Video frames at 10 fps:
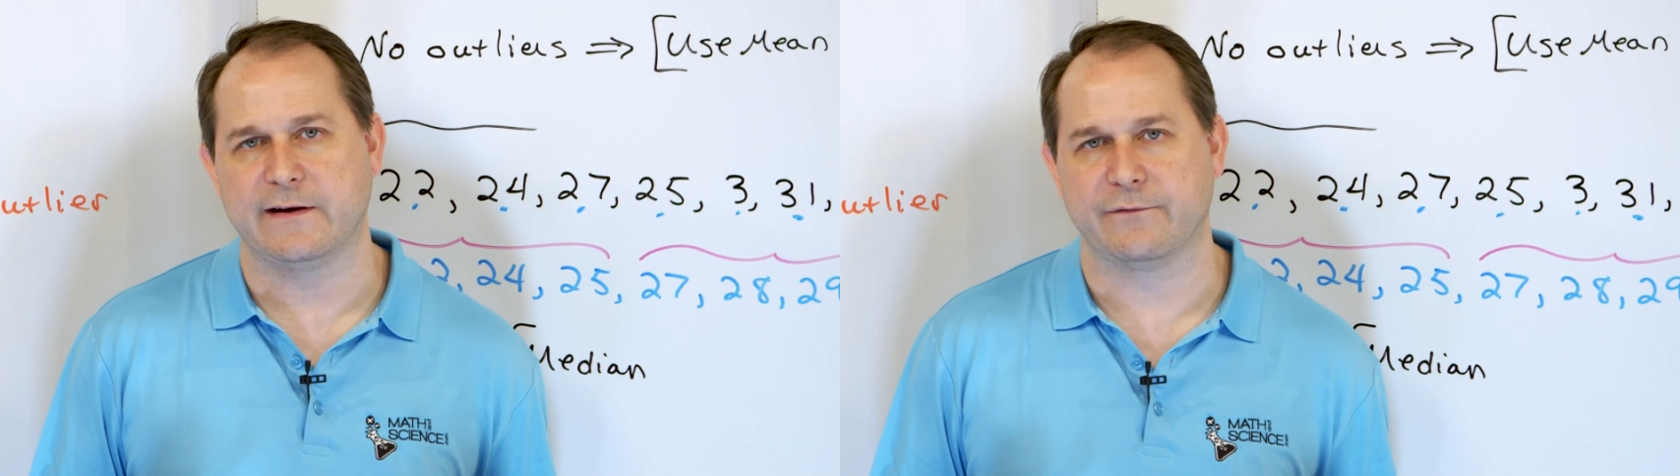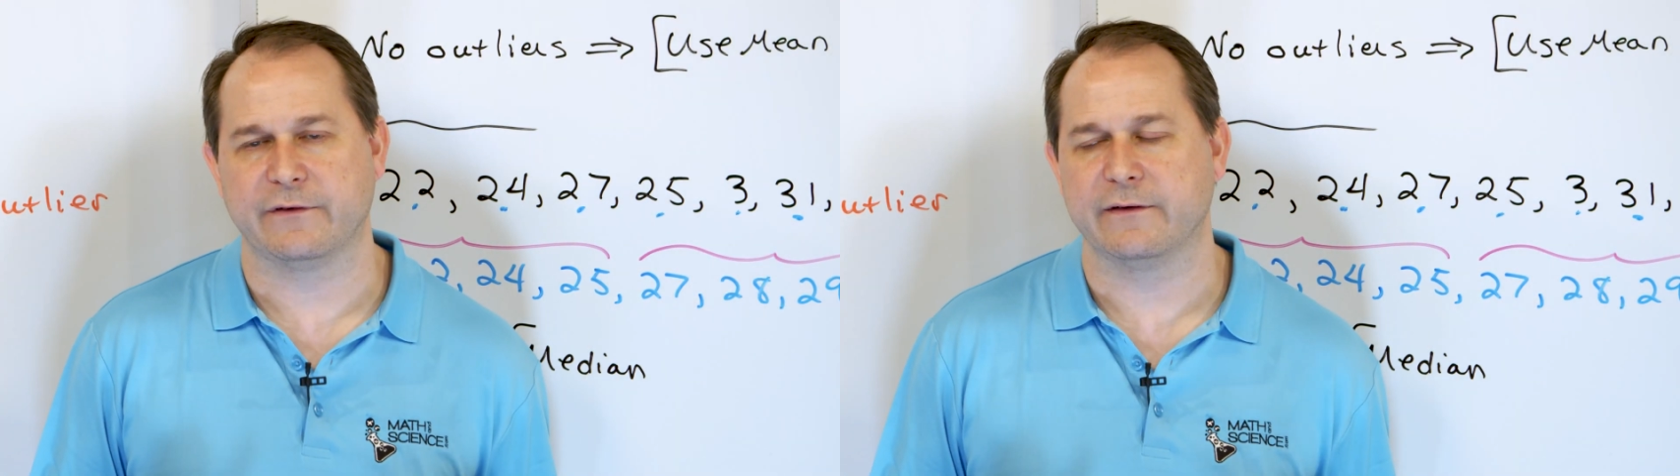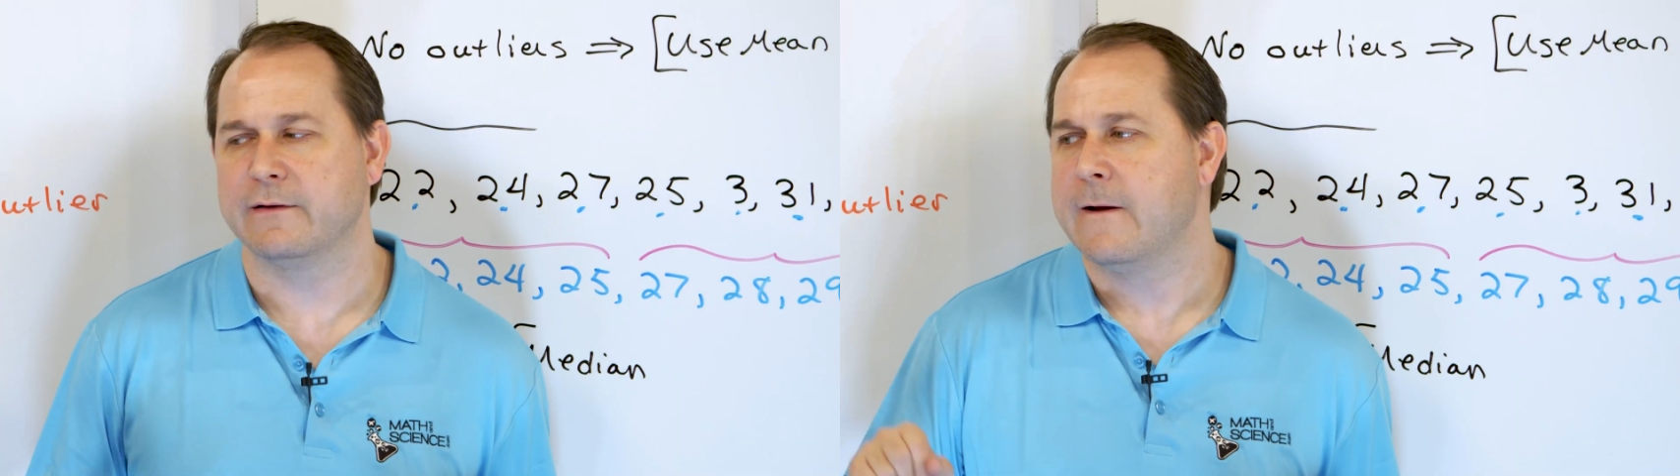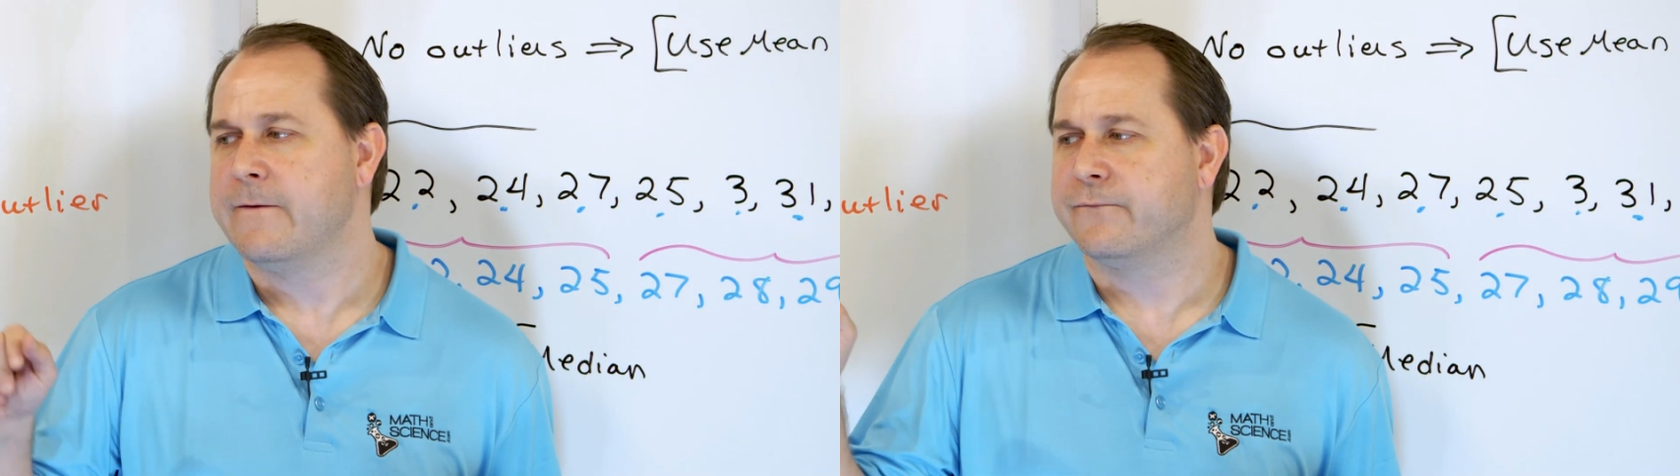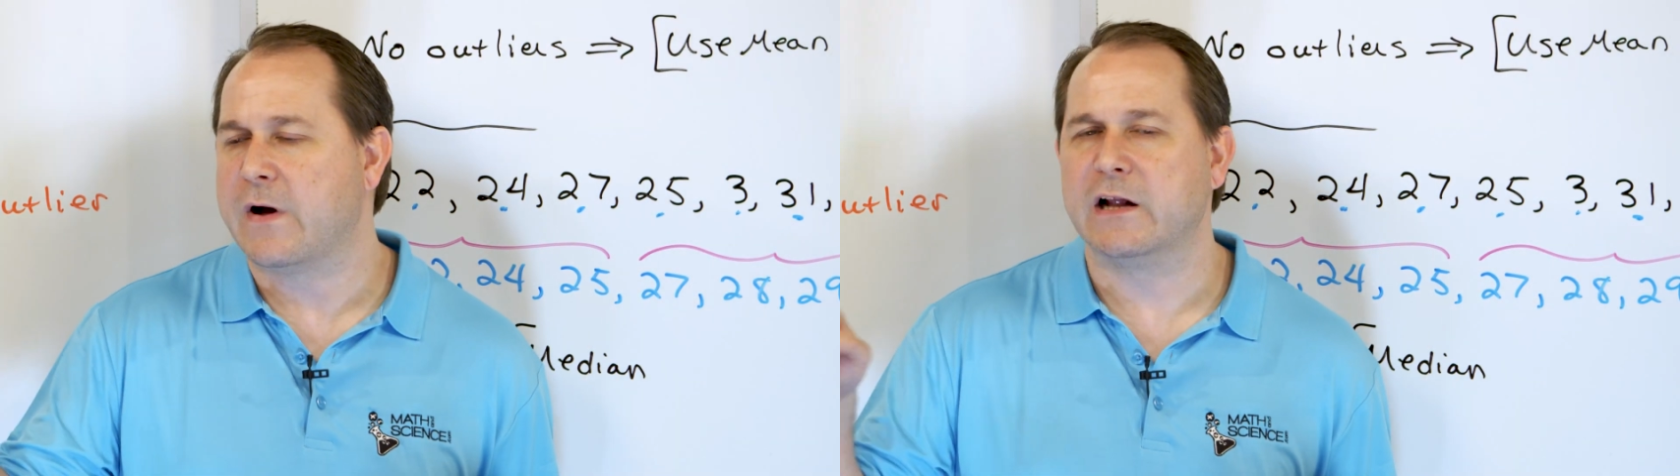differences,
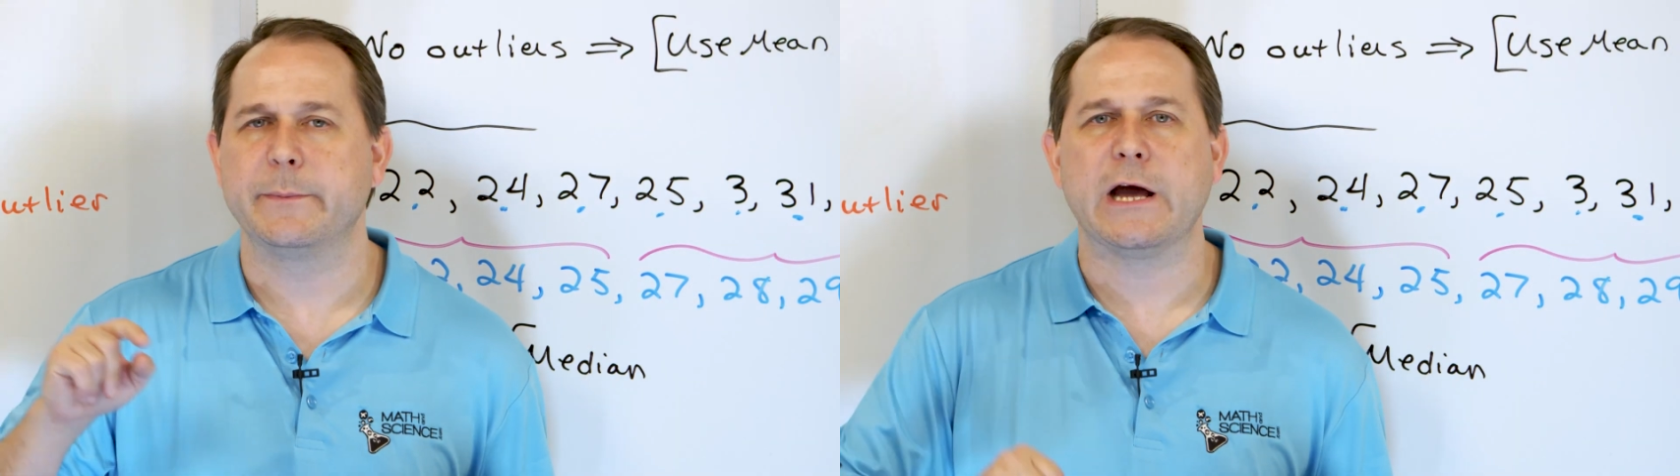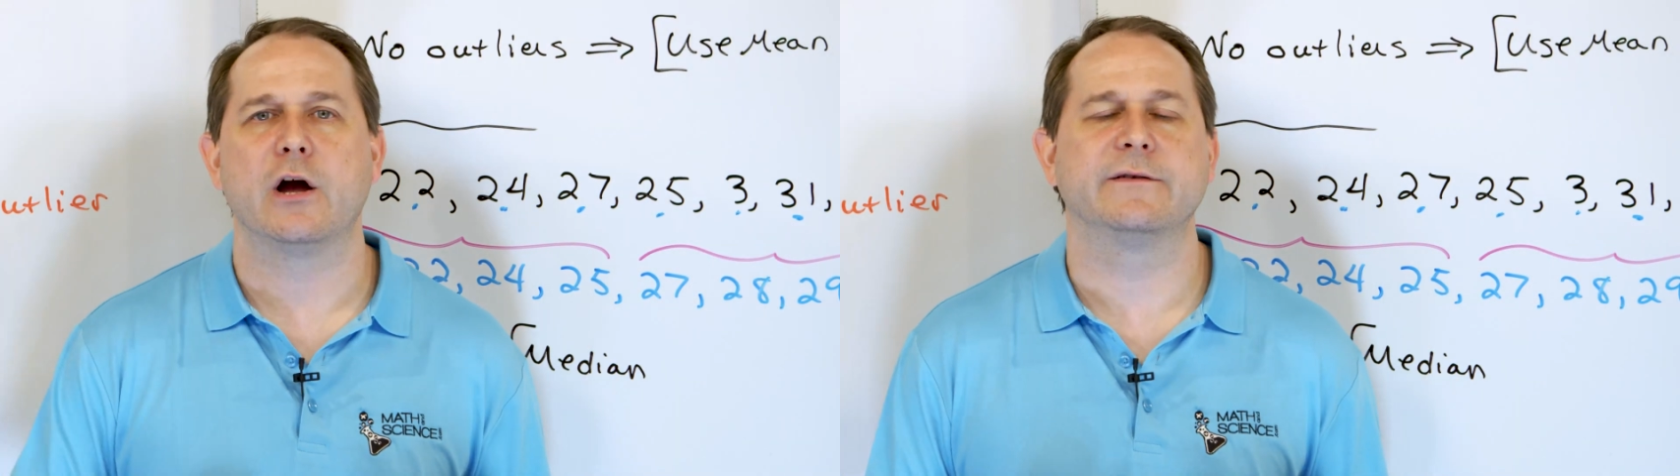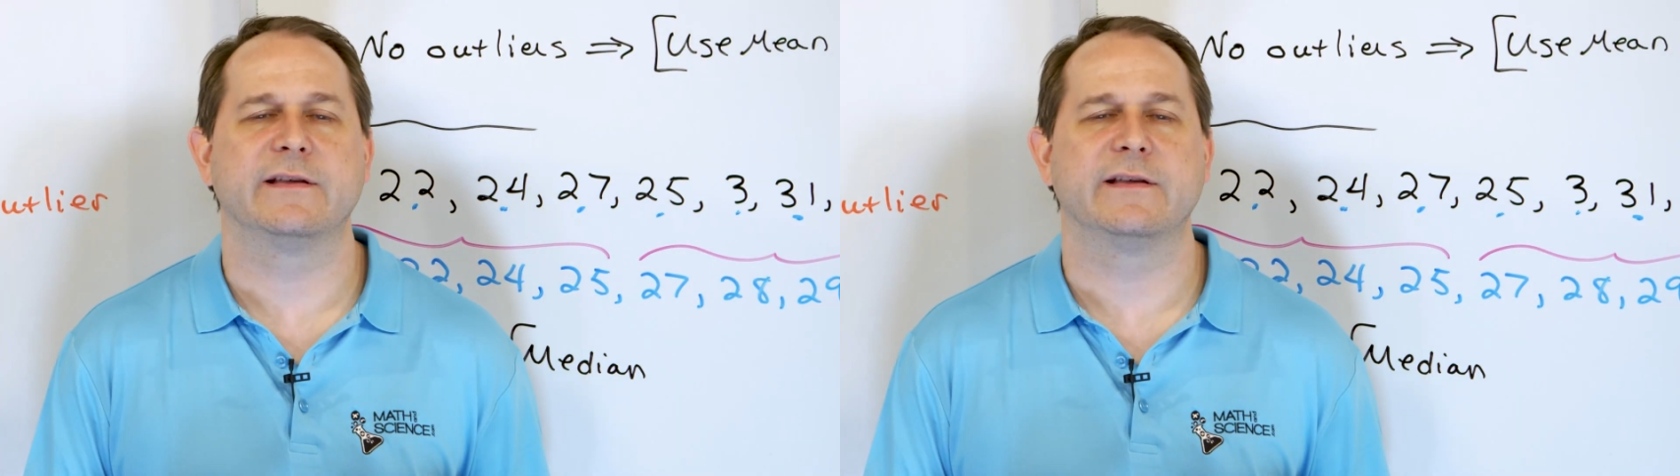follow me on